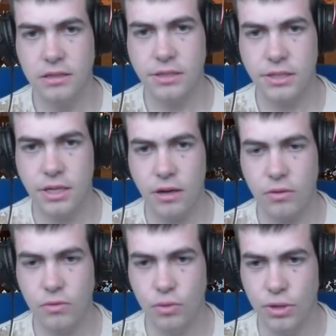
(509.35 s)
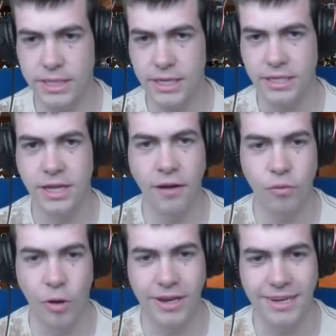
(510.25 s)
So, oh, this is a tough
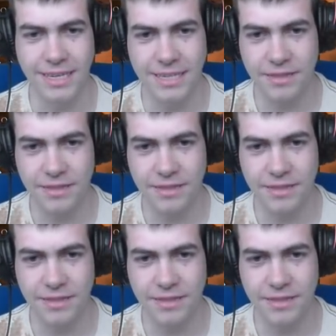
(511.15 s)
one, isn't it?